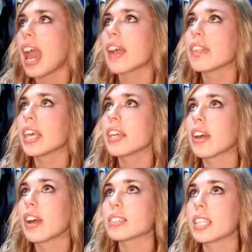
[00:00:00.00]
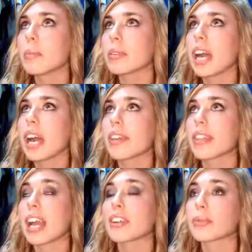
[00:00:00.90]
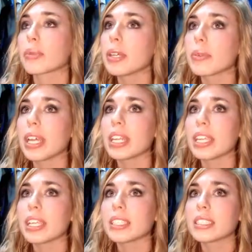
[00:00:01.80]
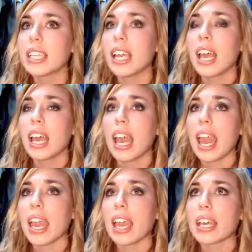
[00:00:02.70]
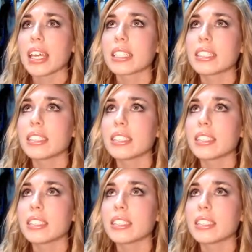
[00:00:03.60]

And then on top of that, they had great ratings, and